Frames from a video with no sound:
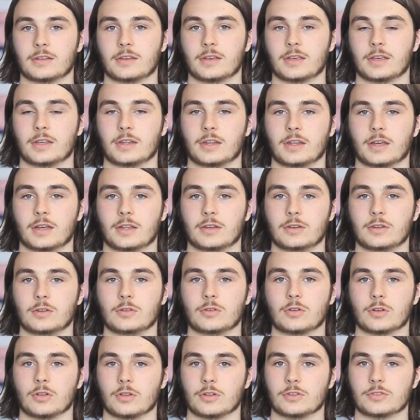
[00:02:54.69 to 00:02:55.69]
In a new
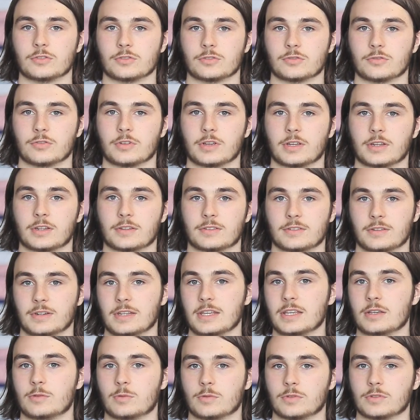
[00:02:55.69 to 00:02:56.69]
college, you're treated as an
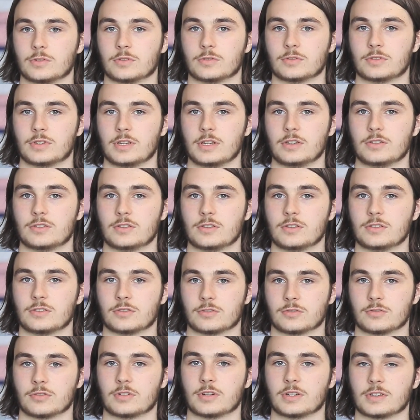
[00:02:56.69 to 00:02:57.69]
equal to your teachers, you're
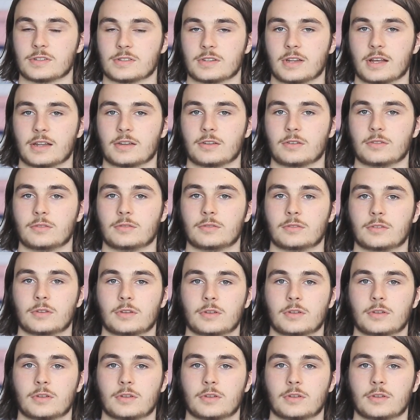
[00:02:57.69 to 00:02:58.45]
treated as an adult.